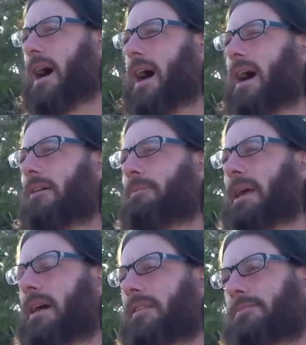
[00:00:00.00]
of
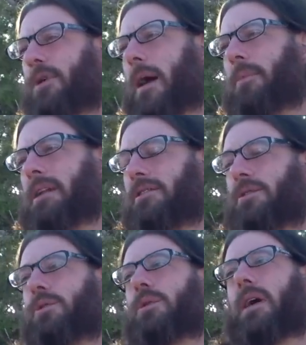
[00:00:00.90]
being on this property
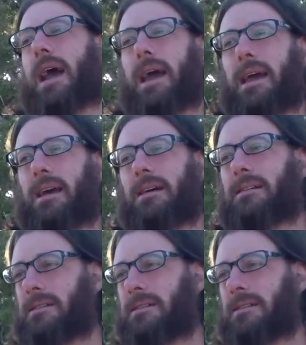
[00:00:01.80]
to a